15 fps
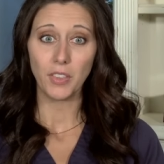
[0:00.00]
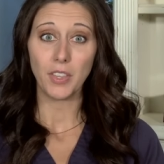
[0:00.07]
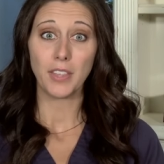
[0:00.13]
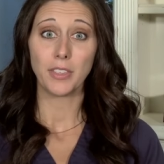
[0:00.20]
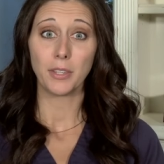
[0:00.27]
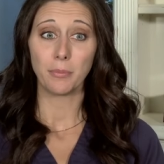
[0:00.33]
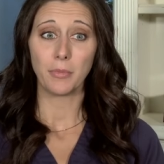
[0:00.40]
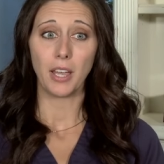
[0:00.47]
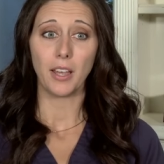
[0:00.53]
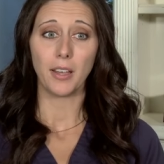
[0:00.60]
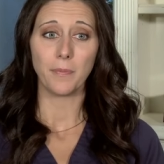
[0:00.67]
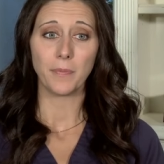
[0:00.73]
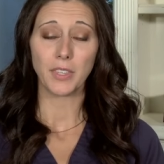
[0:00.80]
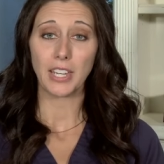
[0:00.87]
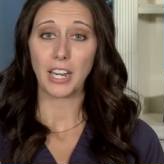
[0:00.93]
and then the,
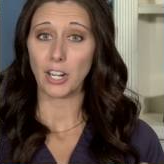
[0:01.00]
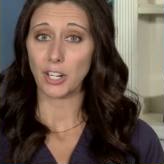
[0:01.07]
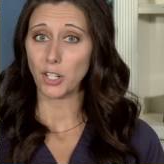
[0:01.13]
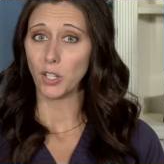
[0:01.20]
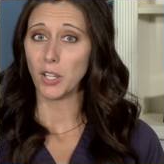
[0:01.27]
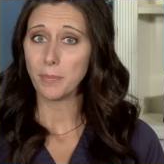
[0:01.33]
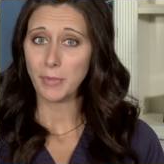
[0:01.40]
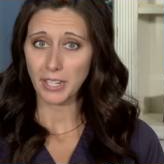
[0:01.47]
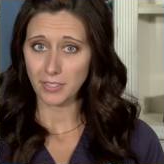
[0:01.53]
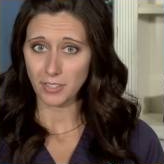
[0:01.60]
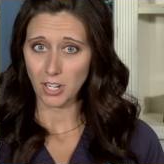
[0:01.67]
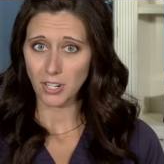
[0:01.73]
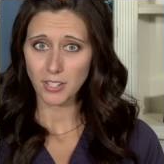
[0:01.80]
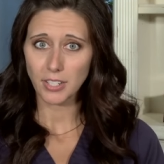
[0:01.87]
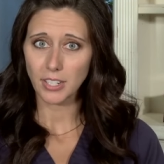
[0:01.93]
um, the areola may
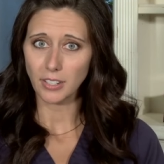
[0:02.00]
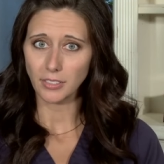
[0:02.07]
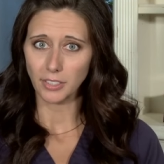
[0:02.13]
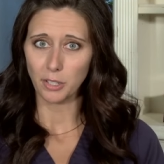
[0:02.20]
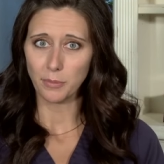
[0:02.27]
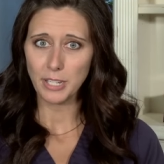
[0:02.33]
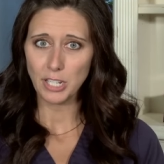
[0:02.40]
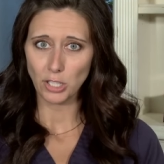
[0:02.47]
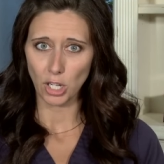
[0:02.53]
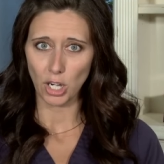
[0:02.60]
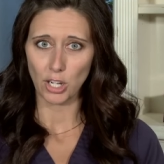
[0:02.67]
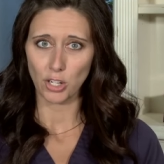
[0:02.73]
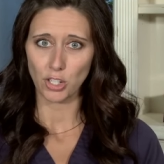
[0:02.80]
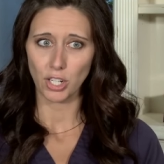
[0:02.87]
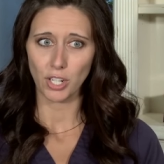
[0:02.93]
start to get a little bit
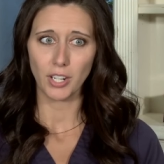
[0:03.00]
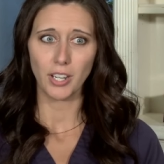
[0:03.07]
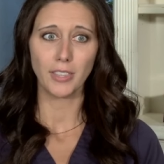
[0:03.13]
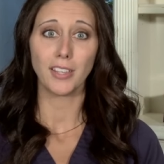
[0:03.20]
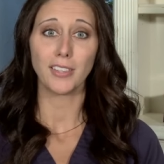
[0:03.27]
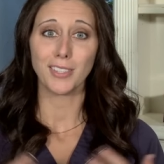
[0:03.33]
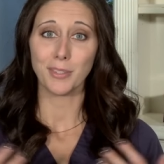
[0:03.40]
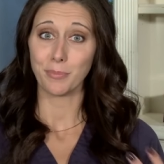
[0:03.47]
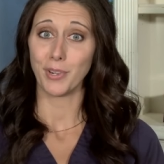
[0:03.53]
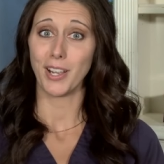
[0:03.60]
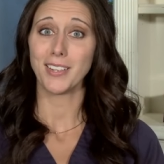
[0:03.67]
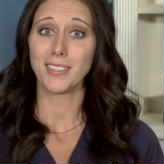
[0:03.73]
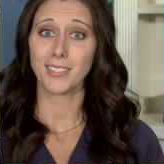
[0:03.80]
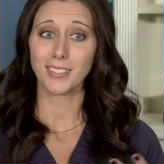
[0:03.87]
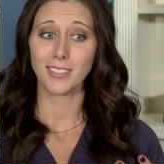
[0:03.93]
larger, and then the
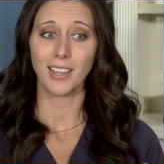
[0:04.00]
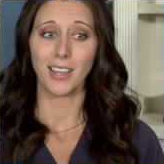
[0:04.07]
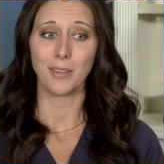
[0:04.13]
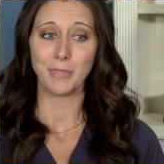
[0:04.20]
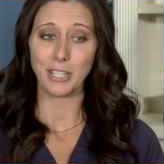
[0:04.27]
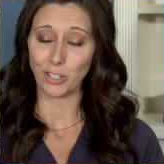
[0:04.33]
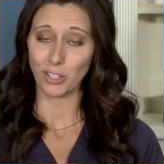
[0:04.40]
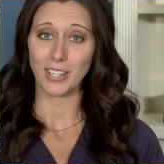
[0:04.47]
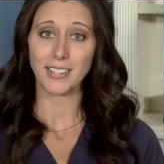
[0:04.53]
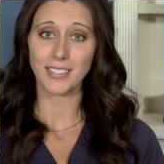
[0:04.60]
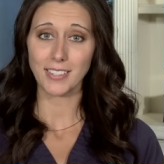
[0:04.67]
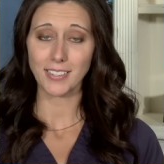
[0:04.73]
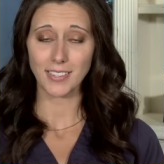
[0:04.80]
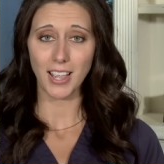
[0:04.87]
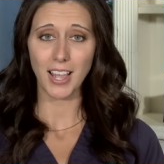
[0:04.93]
breasts um,
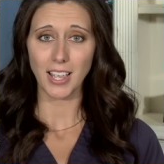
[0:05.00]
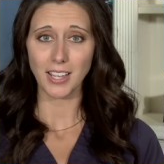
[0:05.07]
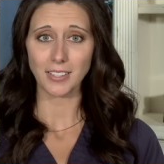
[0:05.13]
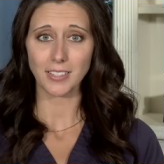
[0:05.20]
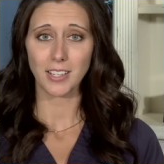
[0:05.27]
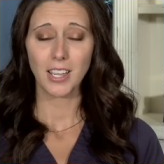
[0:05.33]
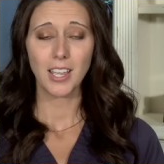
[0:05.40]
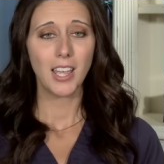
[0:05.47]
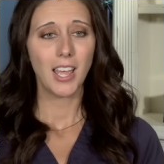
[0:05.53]
increase in size.